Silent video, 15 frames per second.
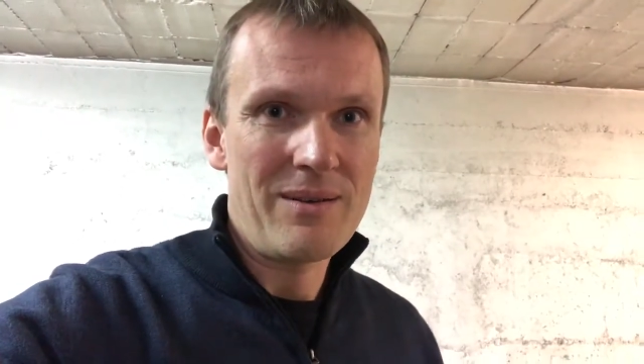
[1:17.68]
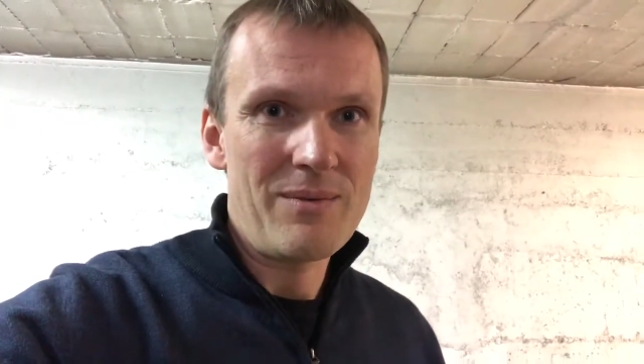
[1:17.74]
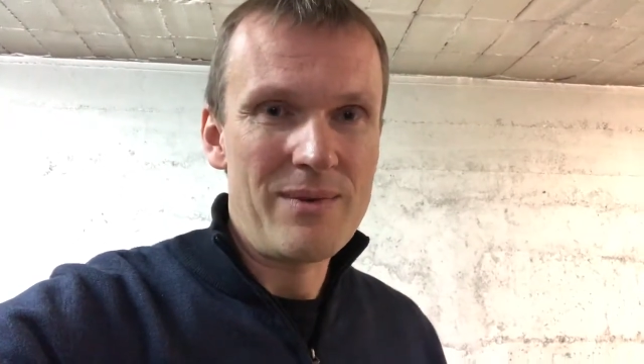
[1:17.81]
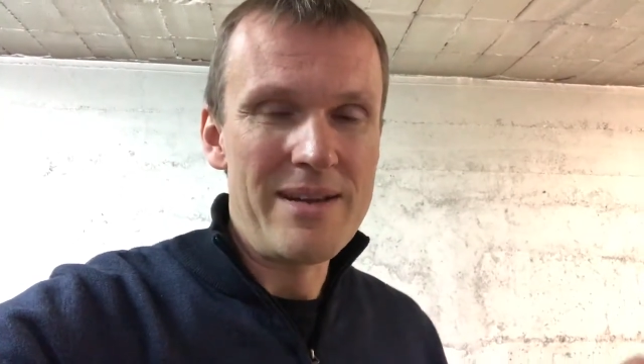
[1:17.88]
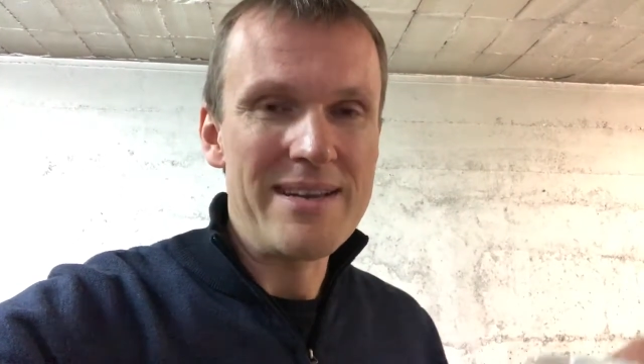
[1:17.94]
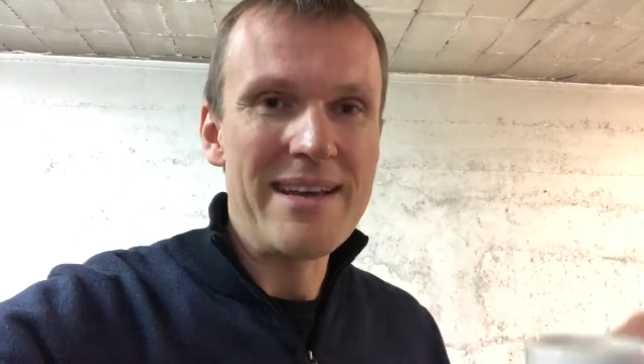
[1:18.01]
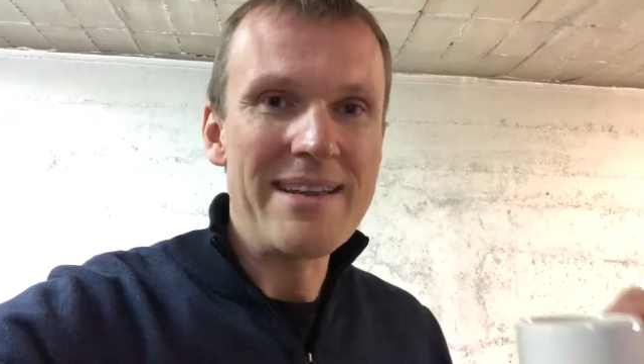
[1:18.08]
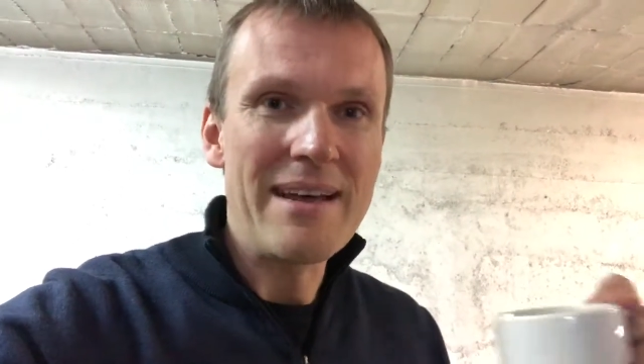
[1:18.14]
You need
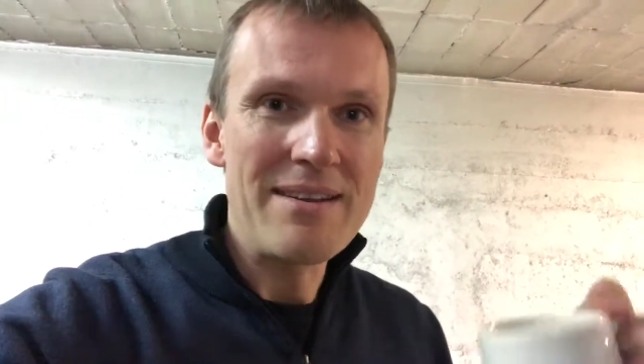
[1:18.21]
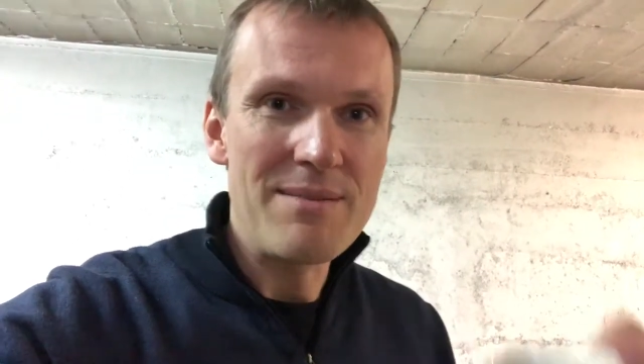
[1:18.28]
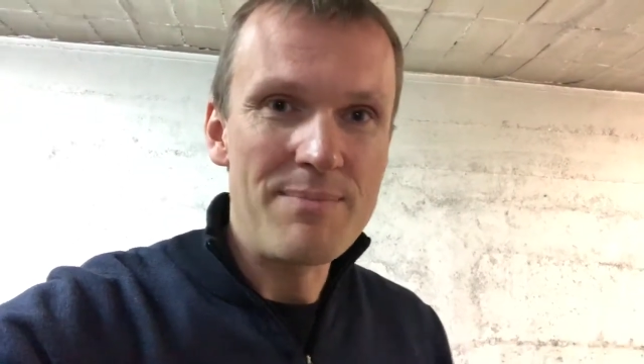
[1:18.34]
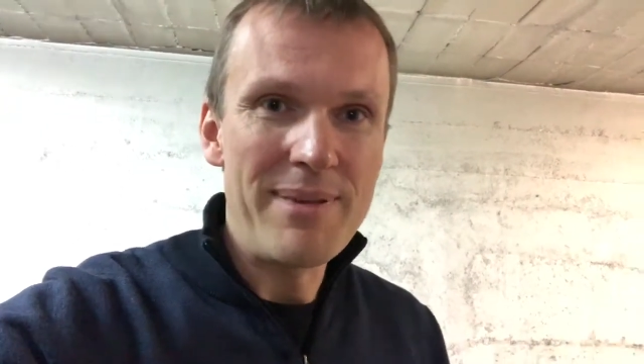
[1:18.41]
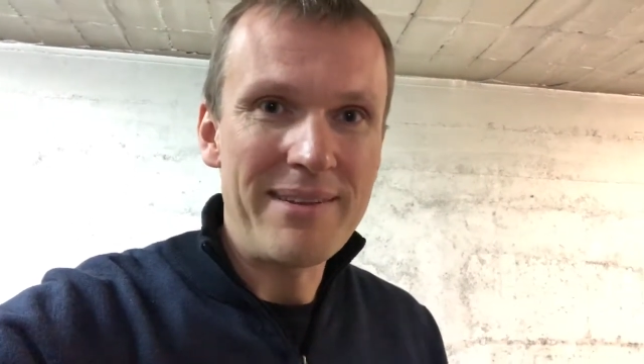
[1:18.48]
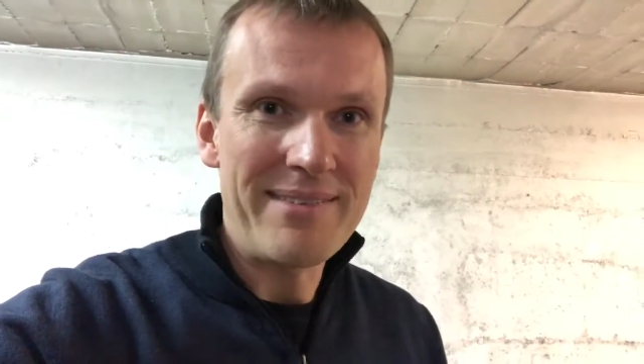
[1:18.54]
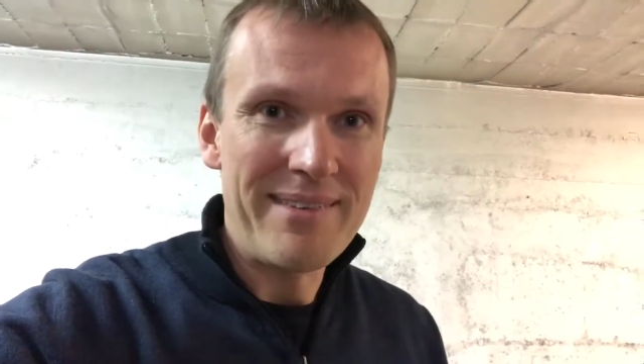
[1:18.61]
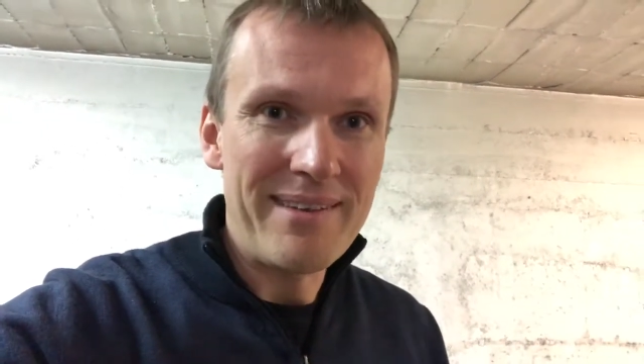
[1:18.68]
to get down to
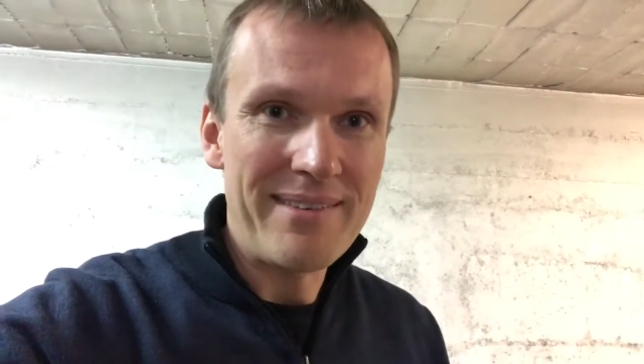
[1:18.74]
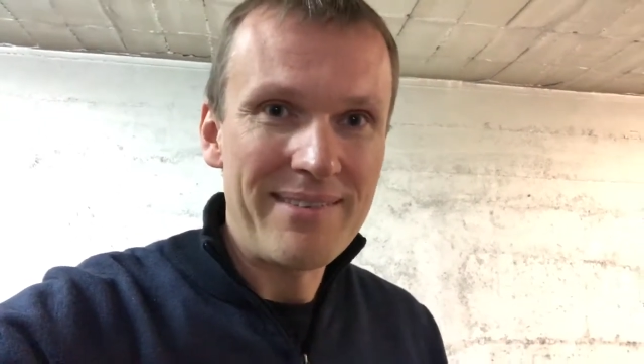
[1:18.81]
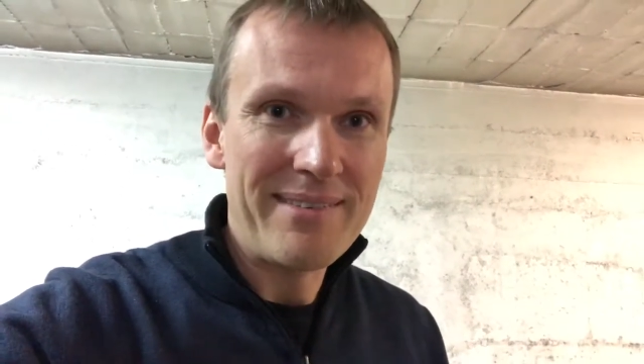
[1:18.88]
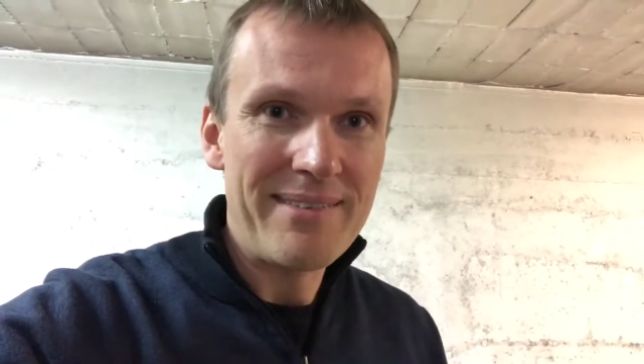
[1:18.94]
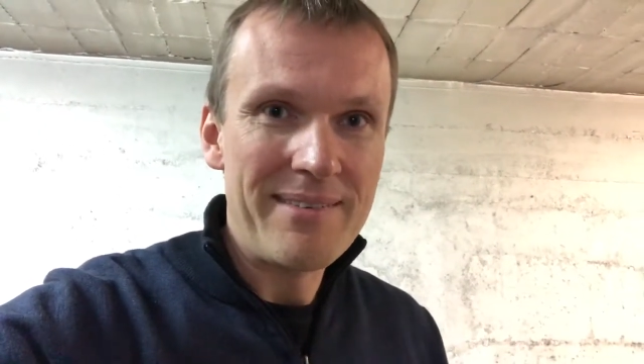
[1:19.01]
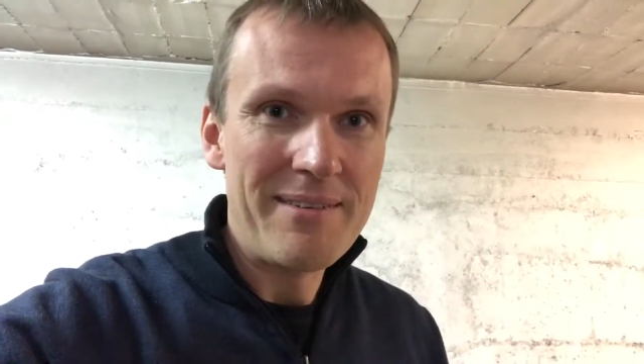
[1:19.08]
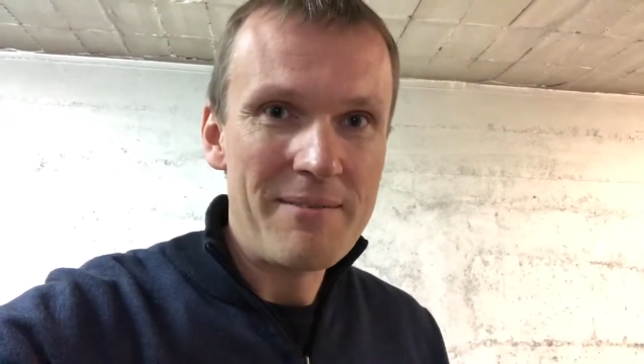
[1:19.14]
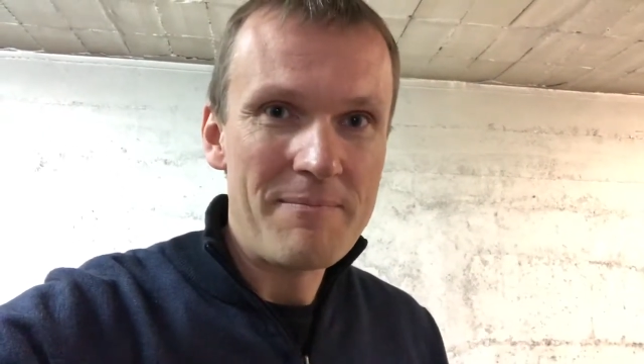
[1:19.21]
business
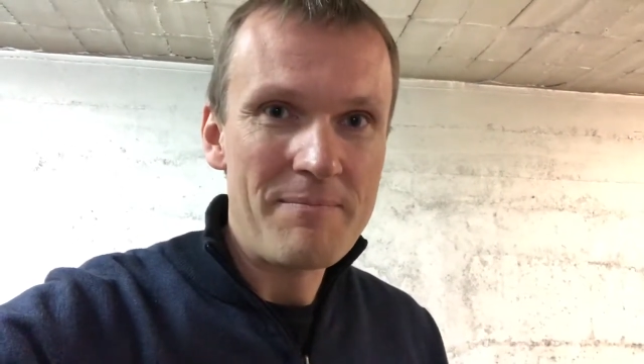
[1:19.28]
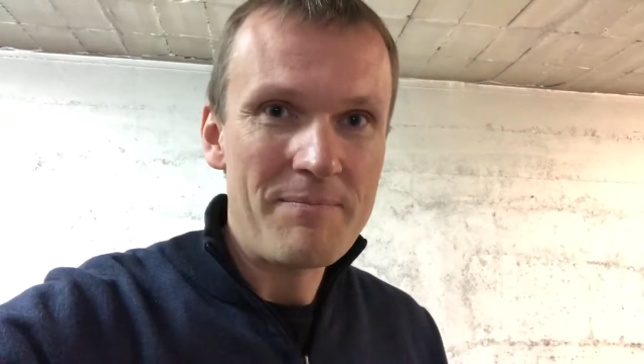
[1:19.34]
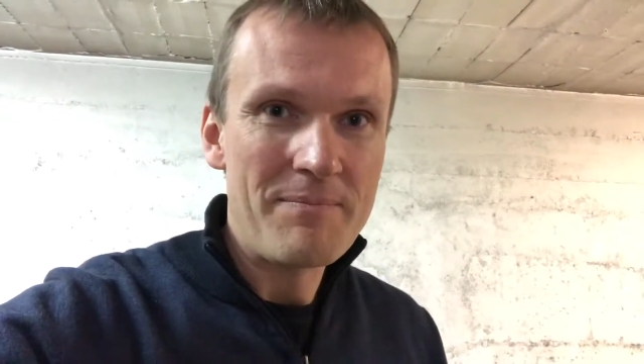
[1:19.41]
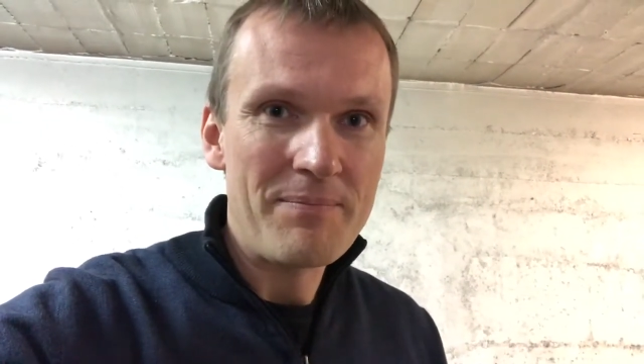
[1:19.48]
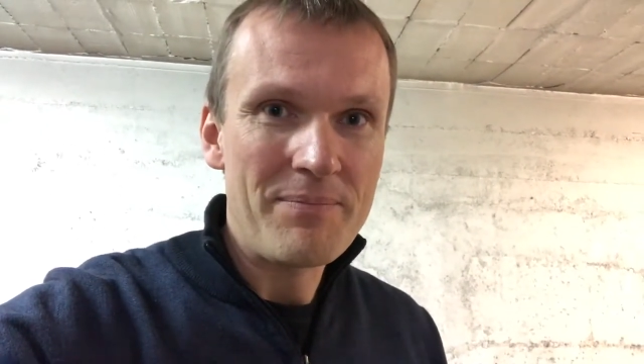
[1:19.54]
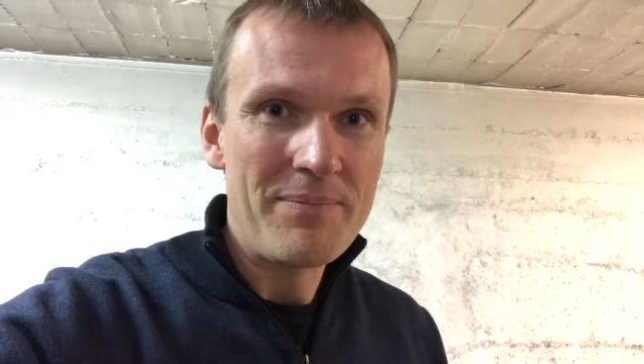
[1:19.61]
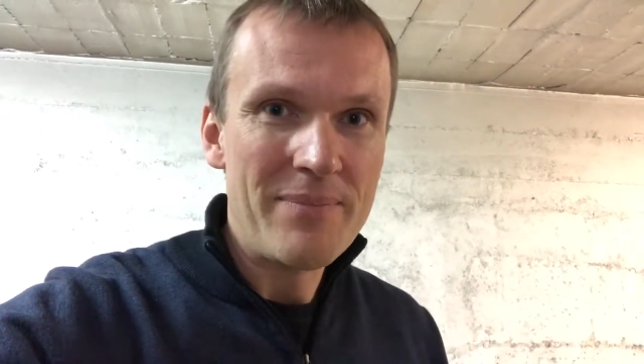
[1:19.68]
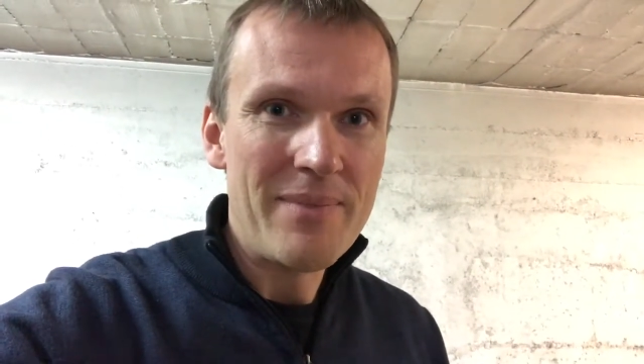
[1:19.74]

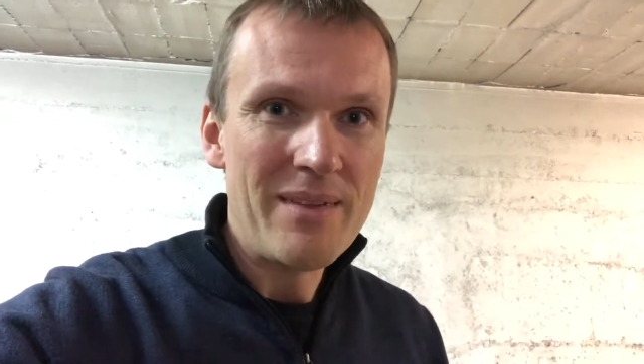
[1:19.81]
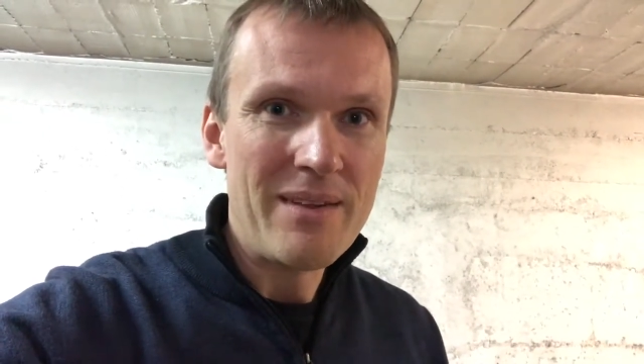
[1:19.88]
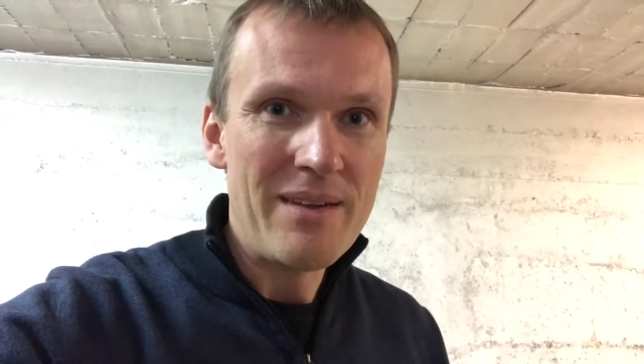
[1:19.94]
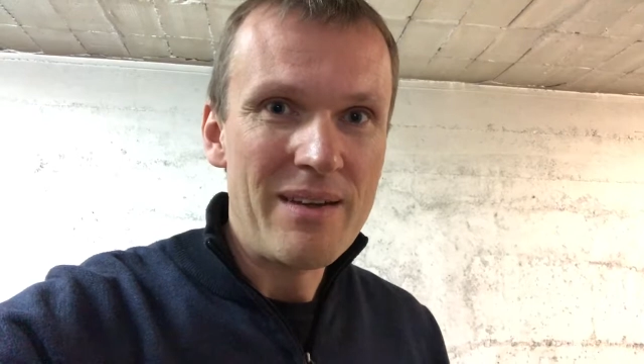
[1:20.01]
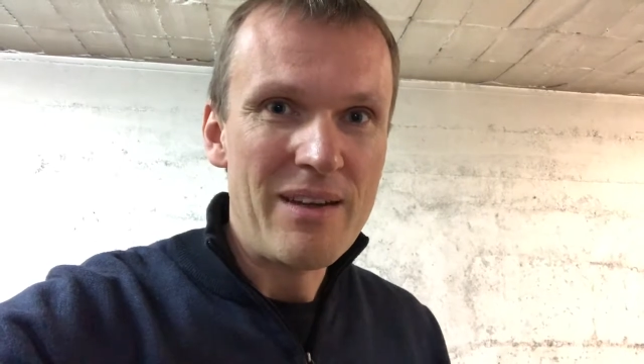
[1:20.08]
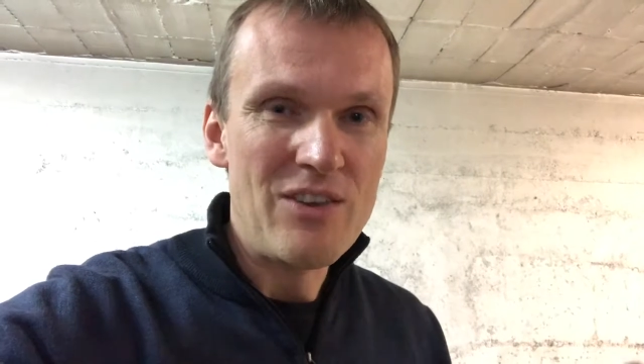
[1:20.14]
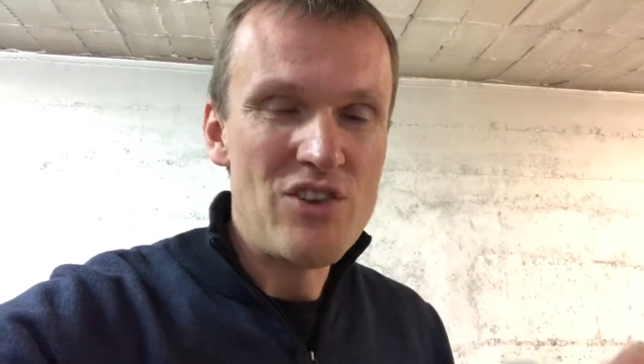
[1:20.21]
and